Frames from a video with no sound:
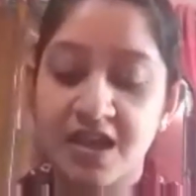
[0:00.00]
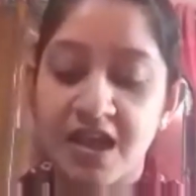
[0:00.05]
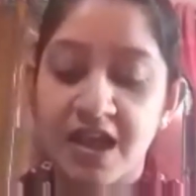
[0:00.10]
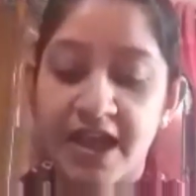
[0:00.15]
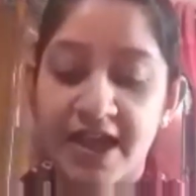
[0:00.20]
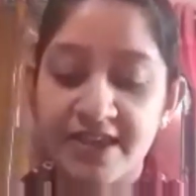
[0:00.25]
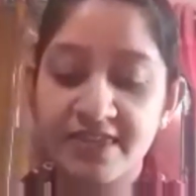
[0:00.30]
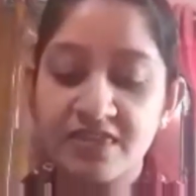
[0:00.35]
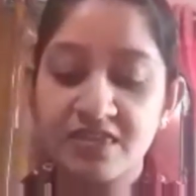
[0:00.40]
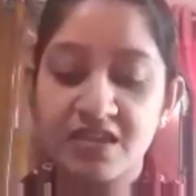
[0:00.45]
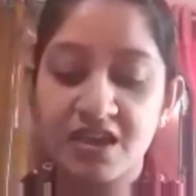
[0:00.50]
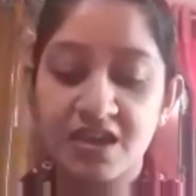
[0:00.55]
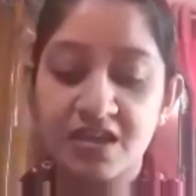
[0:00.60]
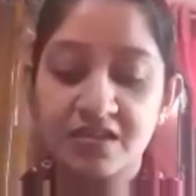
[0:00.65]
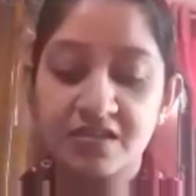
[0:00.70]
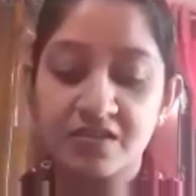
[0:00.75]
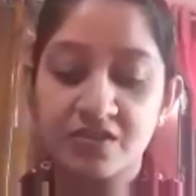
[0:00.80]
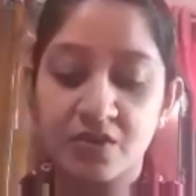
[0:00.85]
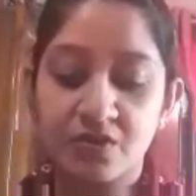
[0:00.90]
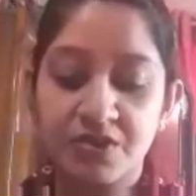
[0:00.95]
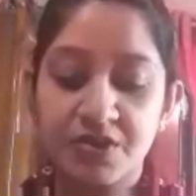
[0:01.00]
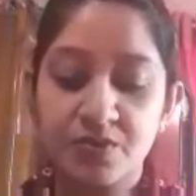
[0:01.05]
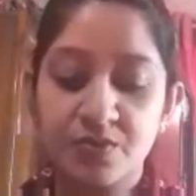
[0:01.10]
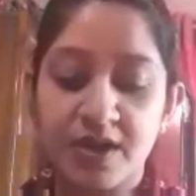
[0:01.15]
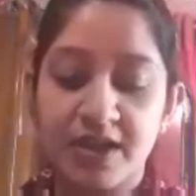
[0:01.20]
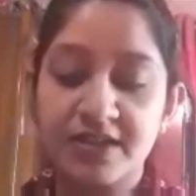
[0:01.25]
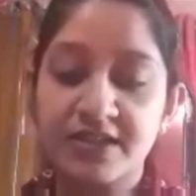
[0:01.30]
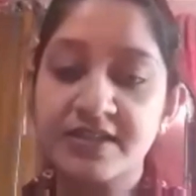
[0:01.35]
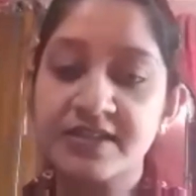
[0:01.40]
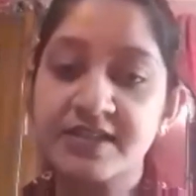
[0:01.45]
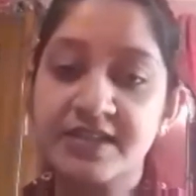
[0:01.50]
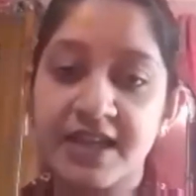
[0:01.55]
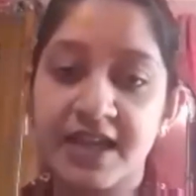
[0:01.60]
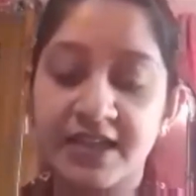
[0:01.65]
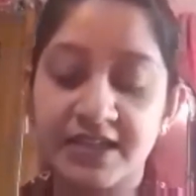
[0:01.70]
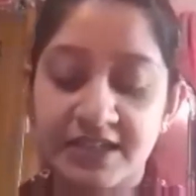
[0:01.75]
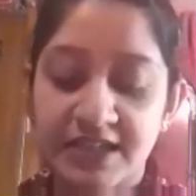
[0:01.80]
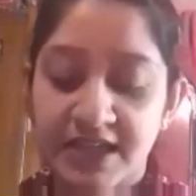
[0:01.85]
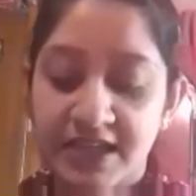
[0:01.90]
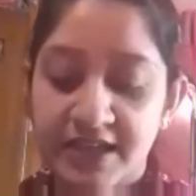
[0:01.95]
I think so, you
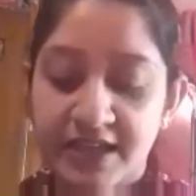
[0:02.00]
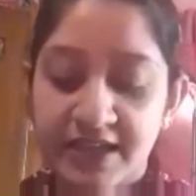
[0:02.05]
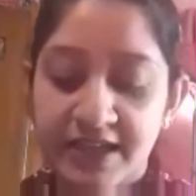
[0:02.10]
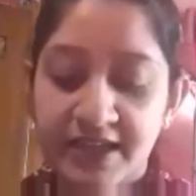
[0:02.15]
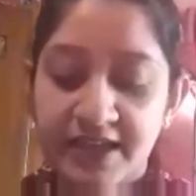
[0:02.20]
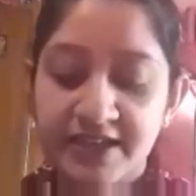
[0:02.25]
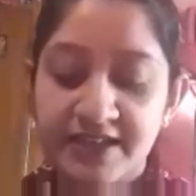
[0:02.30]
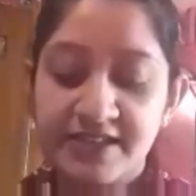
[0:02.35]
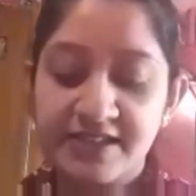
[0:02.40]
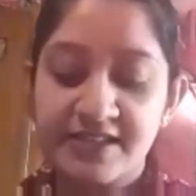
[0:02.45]
understand? It